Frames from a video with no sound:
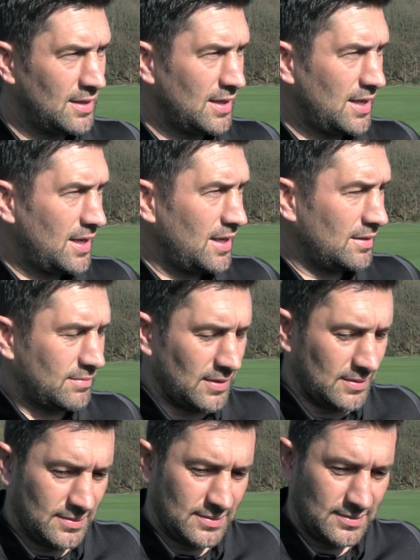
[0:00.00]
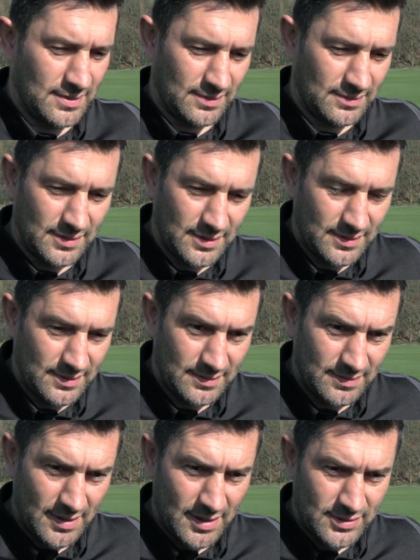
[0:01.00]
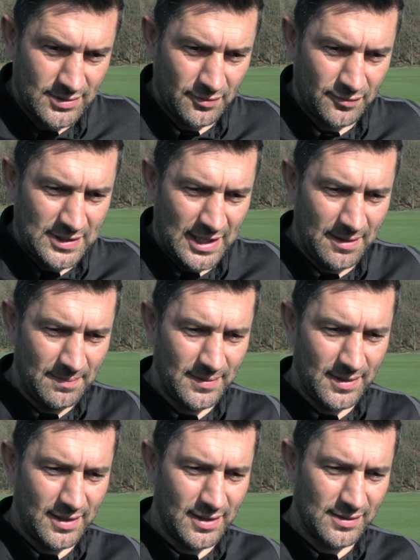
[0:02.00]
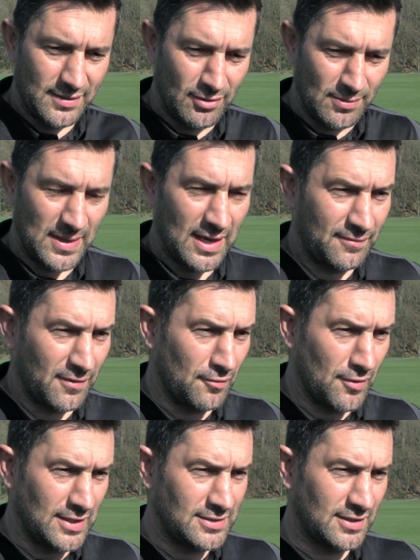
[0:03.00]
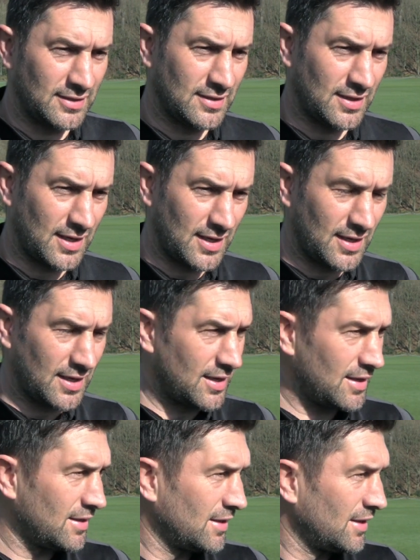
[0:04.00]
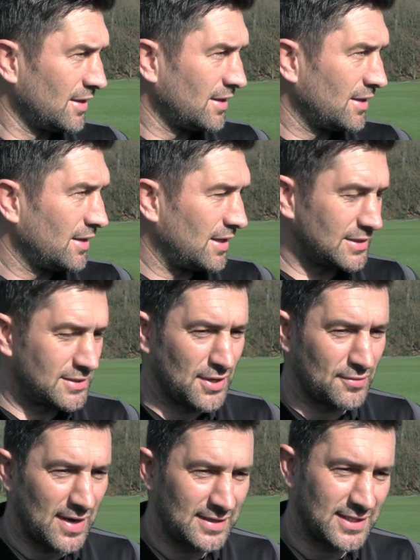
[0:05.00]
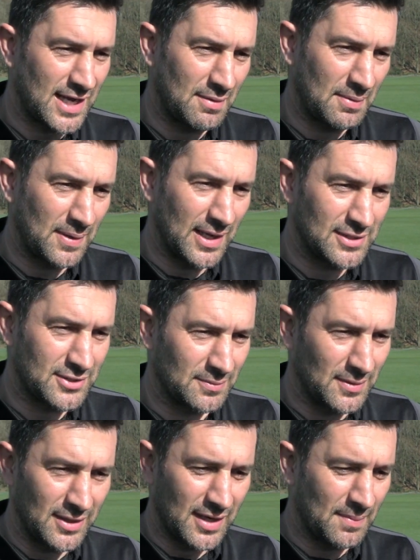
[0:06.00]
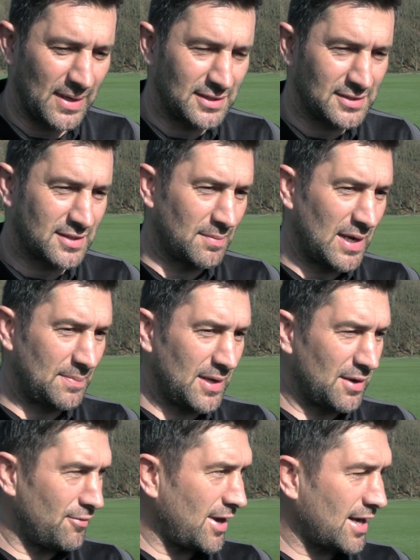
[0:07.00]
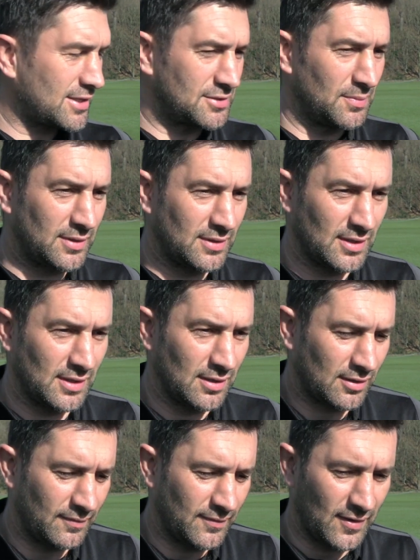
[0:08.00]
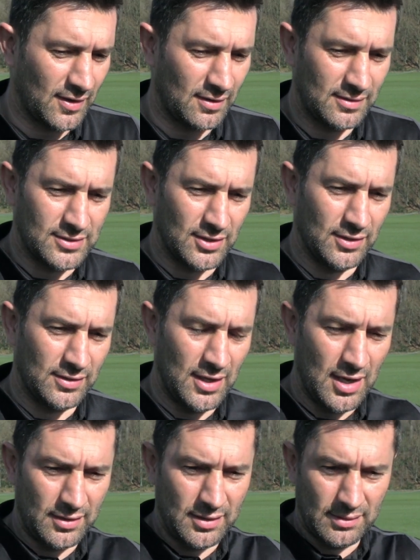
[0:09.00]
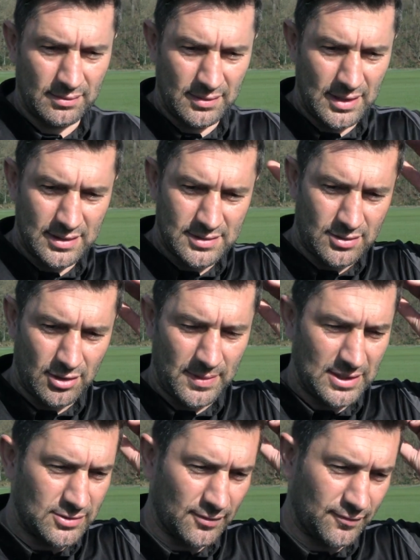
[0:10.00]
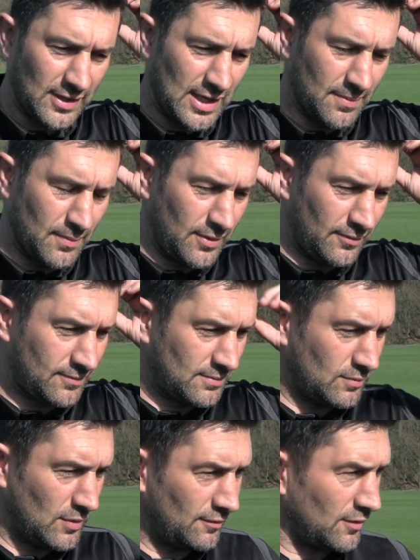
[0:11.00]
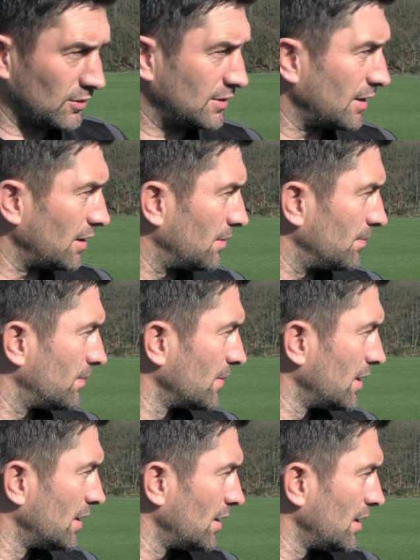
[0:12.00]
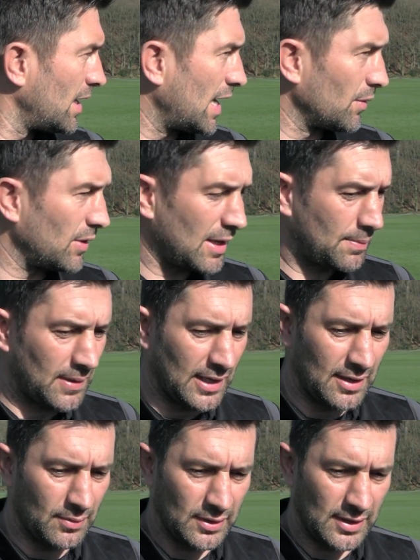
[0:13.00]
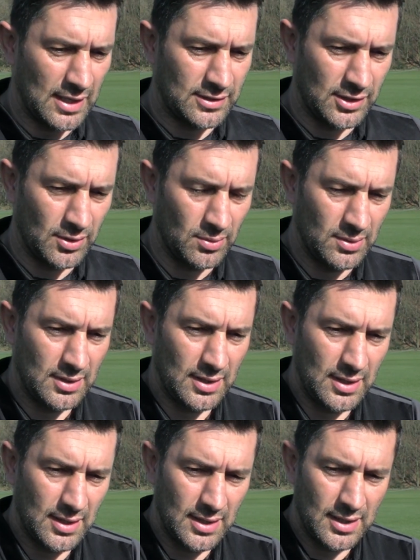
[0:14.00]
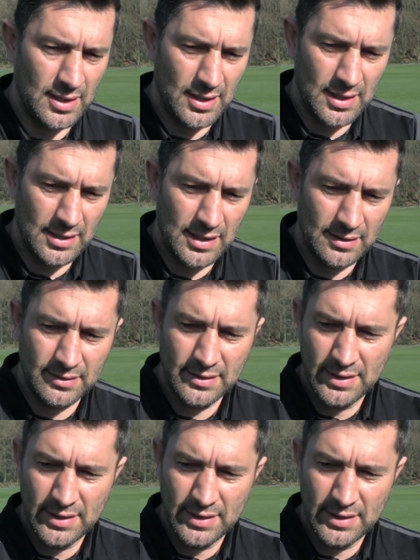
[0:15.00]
Look, they're a tough team, they're up there for a reason. Is there a right time to play someone? That means there might be a reaction looking for them. So, no, it's going to be a tough game. We've looked at them, how they play, what they do, and then